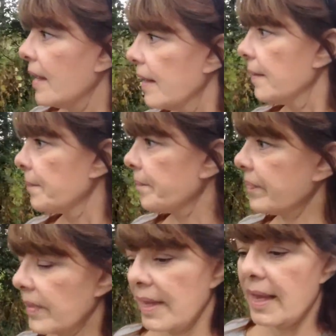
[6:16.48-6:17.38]
Um,
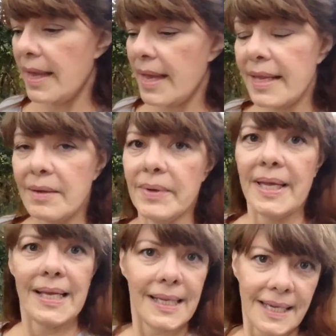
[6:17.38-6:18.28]

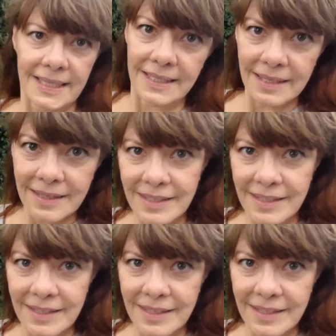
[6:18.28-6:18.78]
anyway, Elaine,